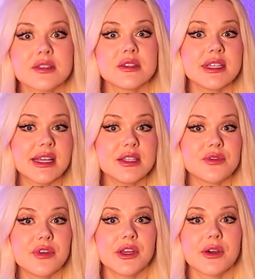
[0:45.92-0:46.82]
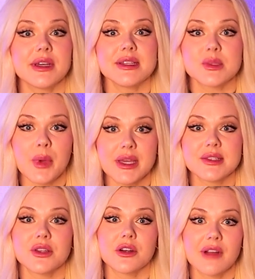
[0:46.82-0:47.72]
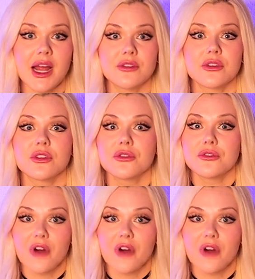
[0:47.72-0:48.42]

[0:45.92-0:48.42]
So today's video is based around the